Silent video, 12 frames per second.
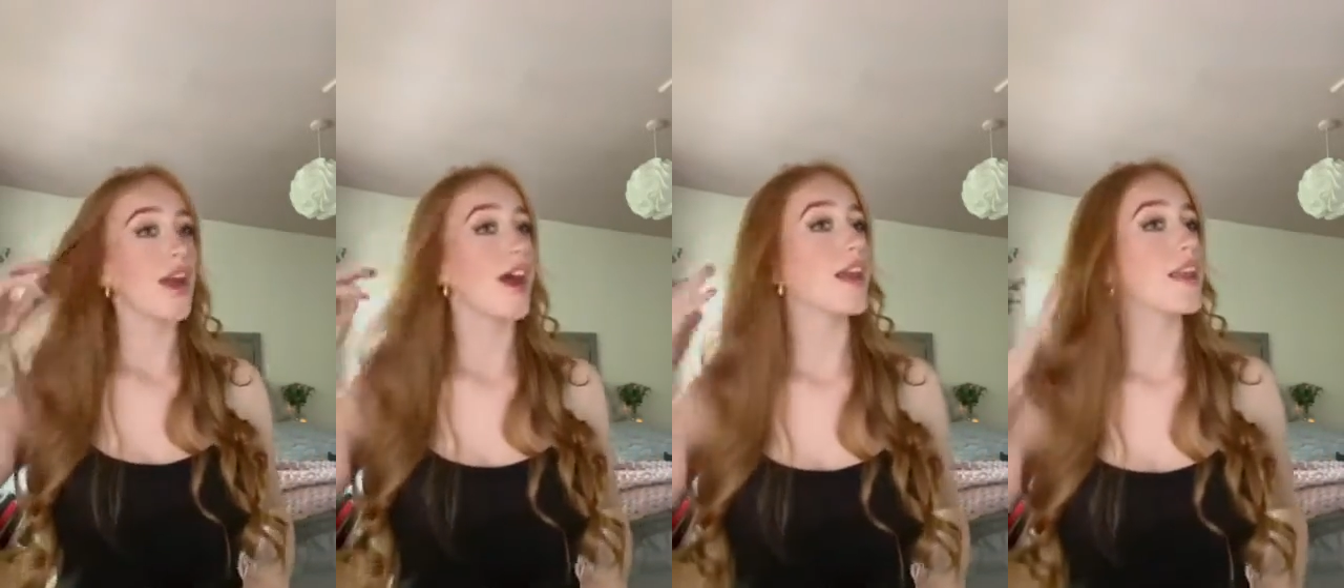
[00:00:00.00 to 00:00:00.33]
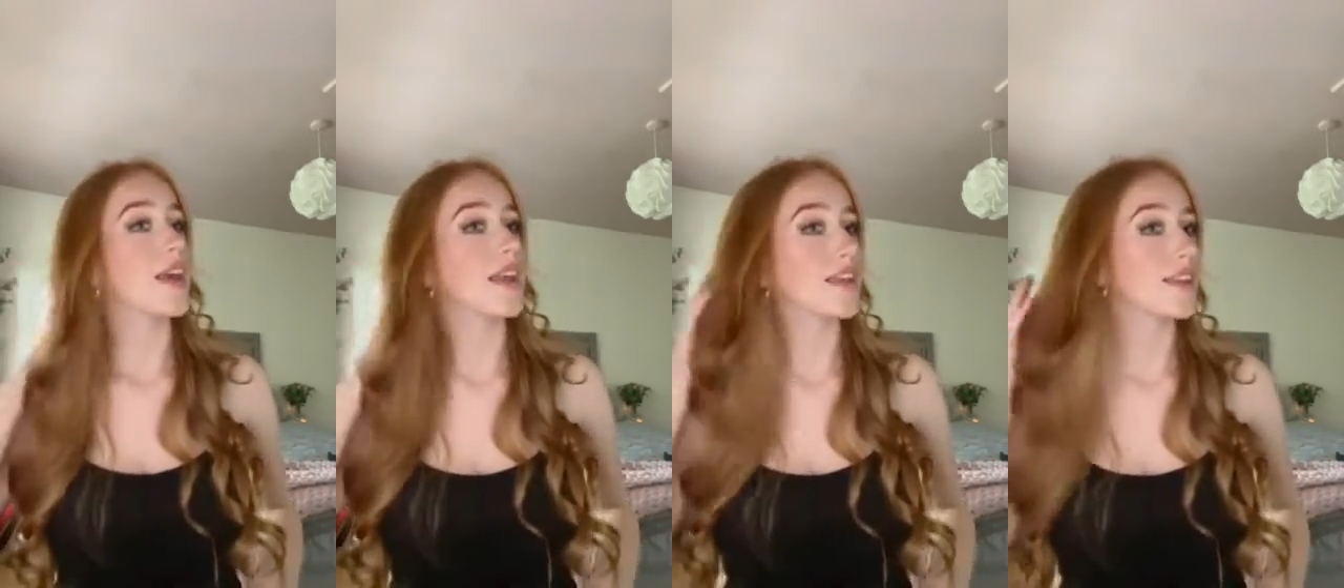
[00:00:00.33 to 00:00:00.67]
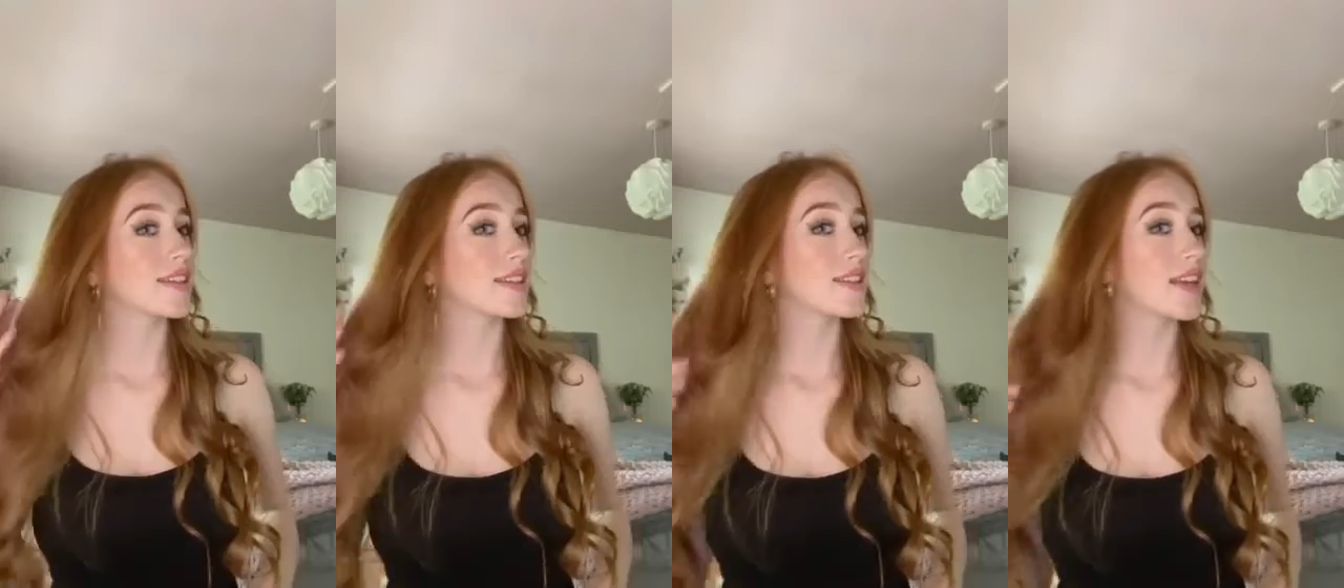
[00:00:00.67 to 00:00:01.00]
And here you
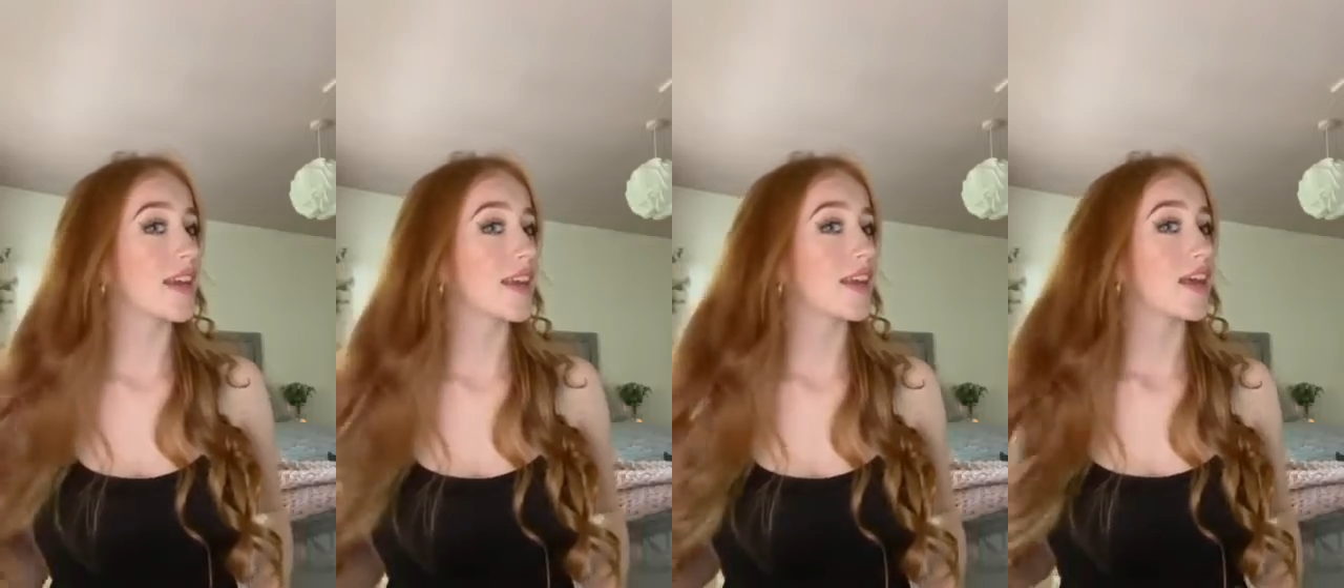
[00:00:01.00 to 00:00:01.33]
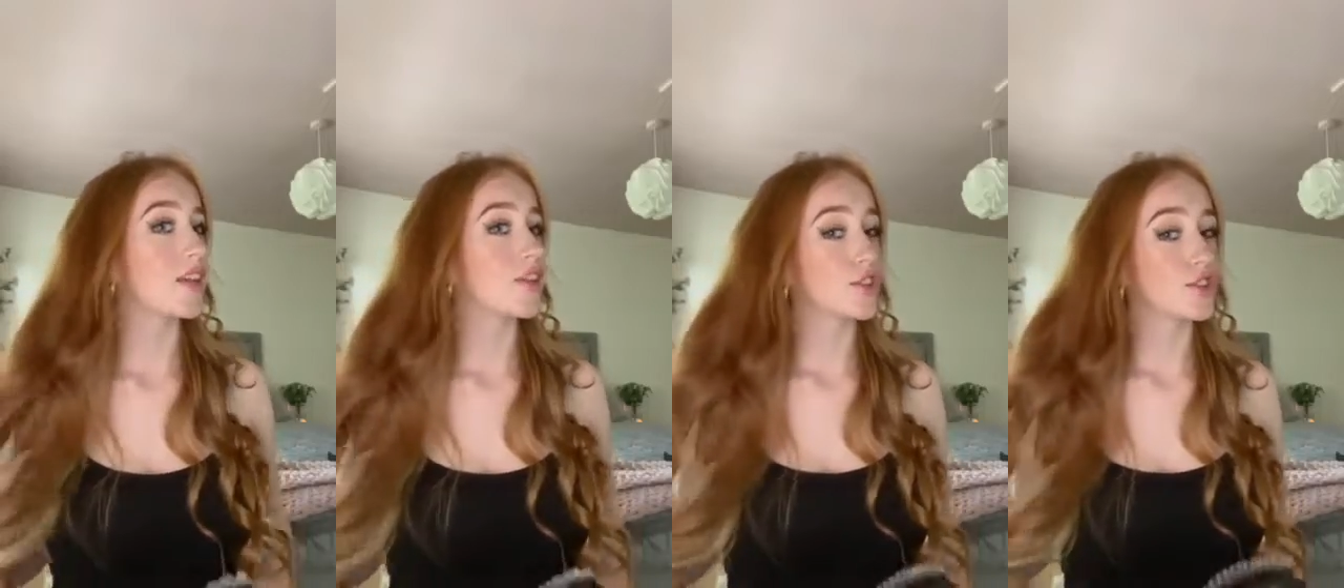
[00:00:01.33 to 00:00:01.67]
can see the